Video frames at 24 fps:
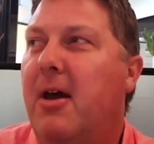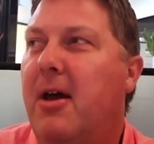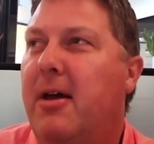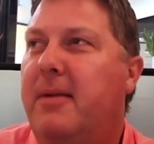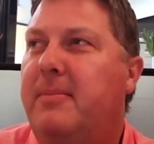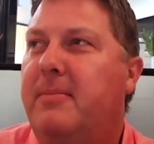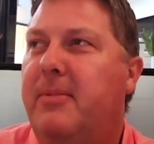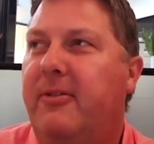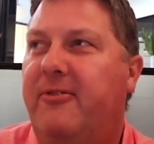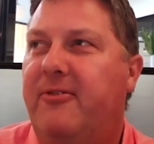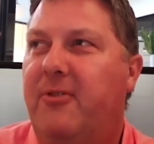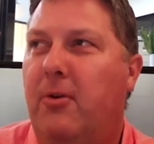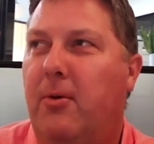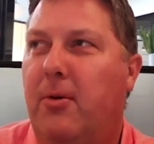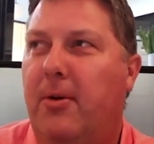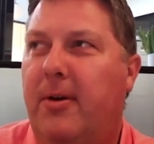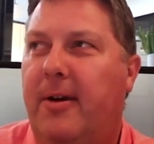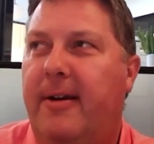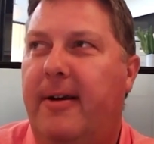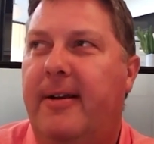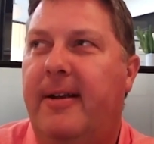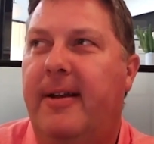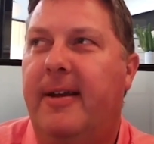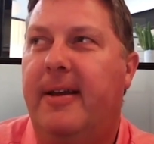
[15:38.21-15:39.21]
on
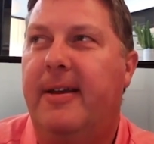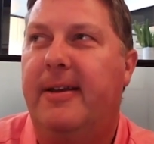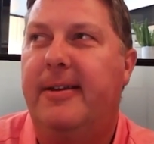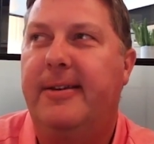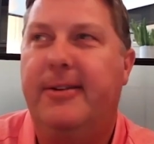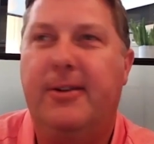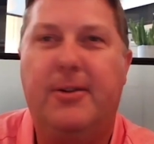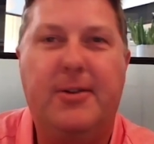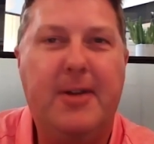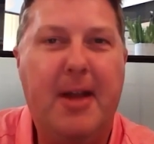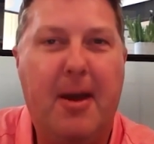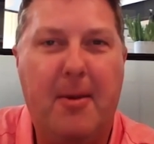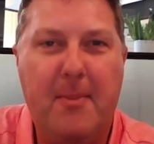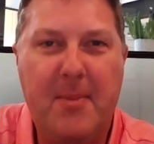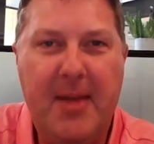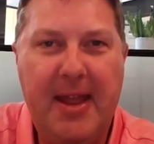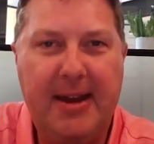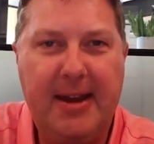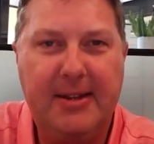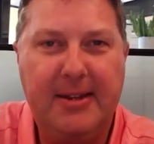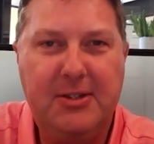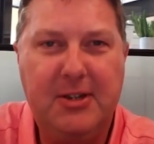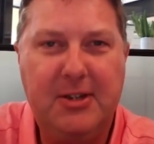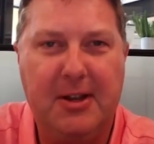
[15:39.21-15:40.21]
before. You're now
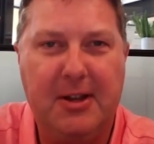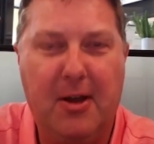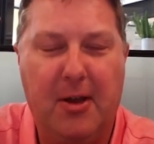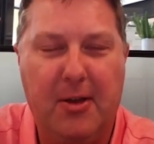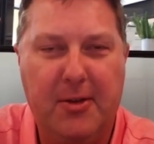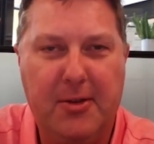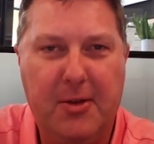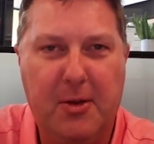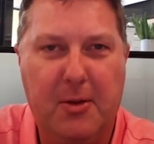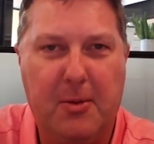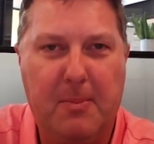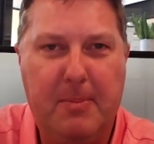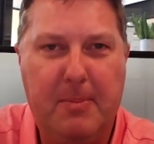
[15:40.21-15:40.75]
managing all your